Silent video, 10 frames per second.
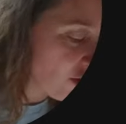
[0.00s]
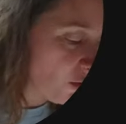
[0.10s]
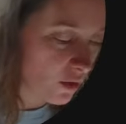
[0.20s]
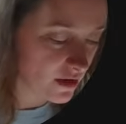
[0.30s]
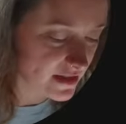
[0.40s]

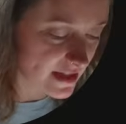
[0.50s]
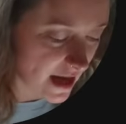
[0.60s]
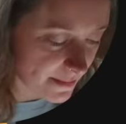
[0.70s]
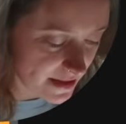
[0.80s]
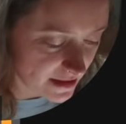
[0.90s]
horns and
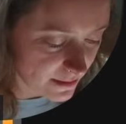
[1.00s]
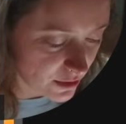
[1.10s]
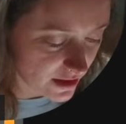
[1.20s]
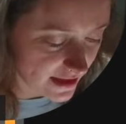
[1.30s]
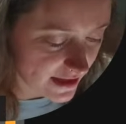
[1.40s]
not make them
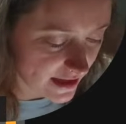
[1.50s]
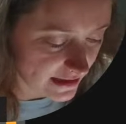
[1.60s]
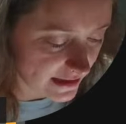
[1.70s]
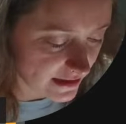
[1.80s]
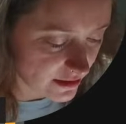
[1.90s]
look like
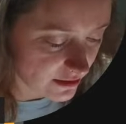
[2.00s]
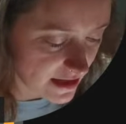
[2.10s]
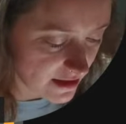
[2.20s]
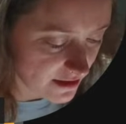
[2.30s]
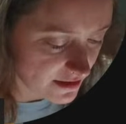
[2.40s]
cuddly little
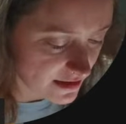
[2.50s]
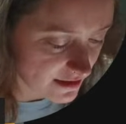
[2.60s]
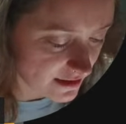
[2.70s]
ears.